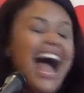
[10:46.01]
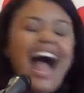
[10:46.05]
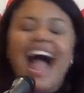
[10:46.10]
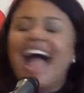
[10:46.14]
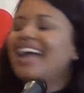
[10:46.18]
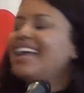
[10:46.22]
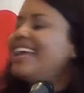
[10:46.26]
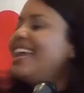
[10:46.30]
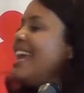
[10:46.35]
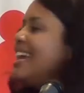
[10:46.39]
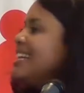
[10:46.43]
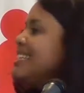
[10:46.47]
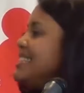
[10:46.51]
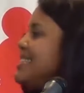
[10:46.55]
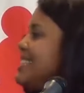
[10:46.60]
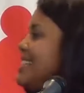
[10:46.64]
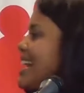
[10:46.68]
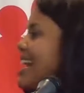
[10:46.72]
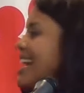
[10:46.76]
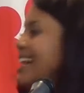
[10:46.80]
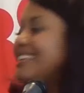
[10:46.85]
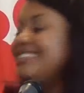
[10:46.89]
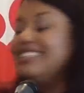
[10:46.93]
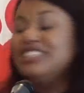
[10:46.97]
I can't
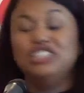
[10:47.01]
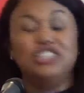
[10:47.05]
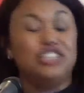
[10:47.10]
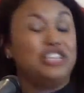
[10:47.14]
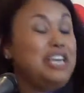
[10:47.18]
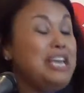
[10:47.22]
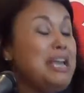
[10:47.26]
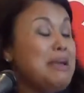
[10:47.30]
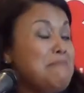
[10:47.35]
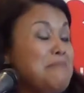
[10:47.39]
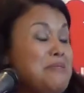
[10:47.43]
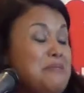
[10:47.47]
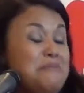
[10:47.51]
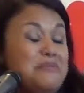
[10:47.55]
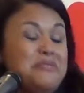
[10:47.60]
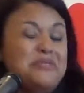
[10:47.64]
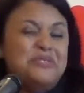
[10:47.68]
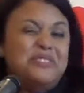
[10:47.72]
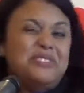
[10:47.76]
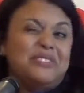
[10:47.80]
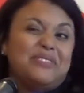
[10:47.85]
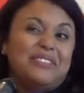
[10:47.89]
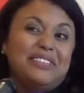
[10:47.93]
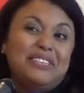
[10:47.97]
stand looking at people
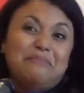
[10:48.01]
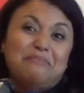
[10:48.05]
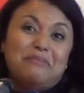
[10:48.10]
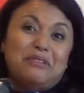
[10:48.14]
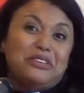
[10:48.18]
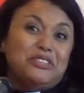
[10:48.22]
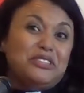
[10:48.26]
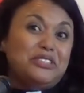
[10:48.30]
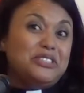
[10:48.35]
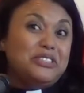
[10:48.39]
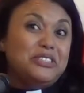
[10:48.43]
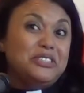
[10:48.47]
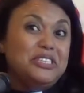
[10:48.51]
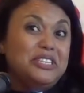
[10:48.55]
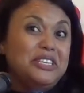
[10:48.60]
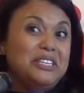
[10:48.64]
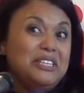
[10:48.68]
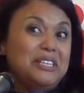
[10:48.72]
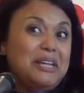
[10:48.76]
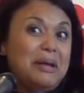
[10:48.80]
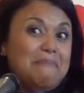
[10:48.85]
who don't really brush their teeth